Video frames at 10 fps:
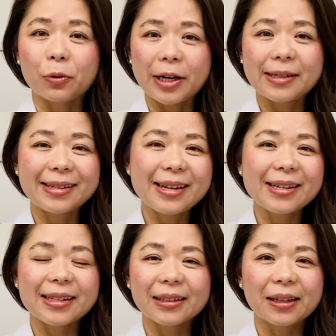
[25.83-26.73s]

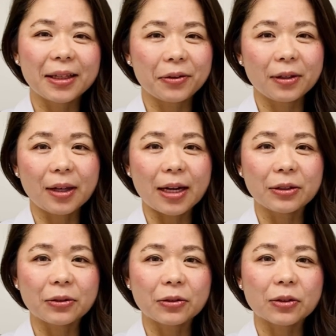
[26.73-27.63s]
Braces and clear
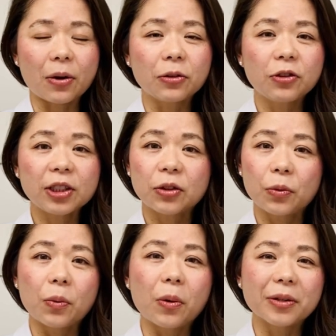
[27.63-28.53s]
aligners are just
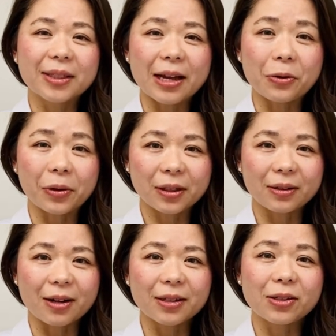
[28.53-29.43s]
tools that
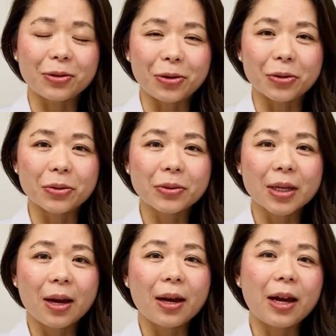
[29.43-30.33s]
orthodontists use
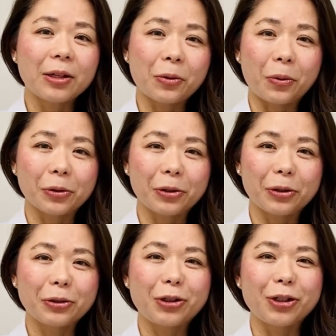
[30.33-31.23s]
in
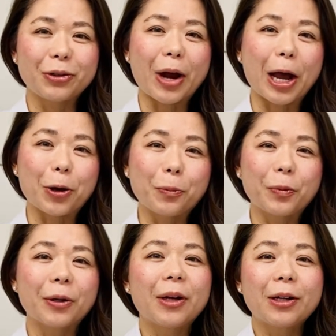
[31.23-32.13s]
order to help
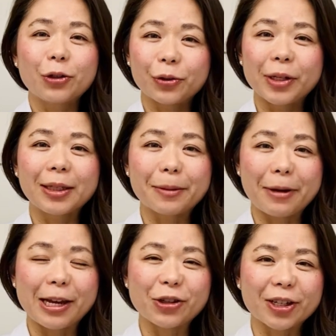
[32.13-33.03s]
treat the
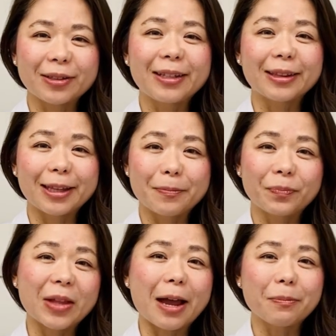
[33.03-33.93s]
patient, get them
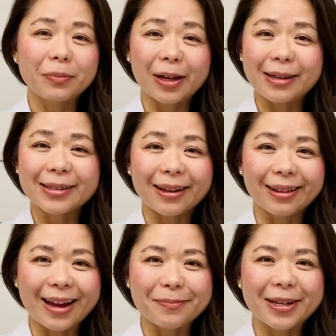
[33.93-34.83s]
that nice
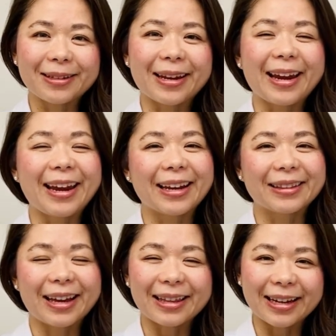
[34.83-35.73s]
alignment and
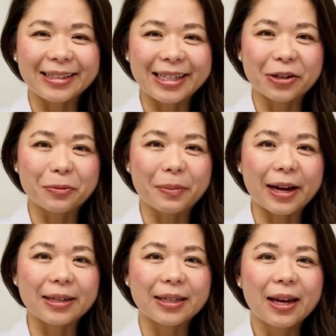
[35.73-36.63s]
that ideal
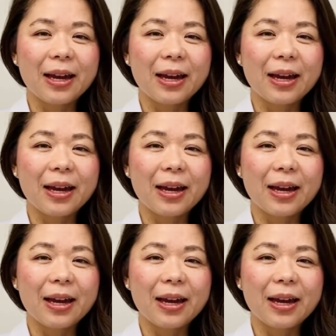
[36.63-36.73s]
bite.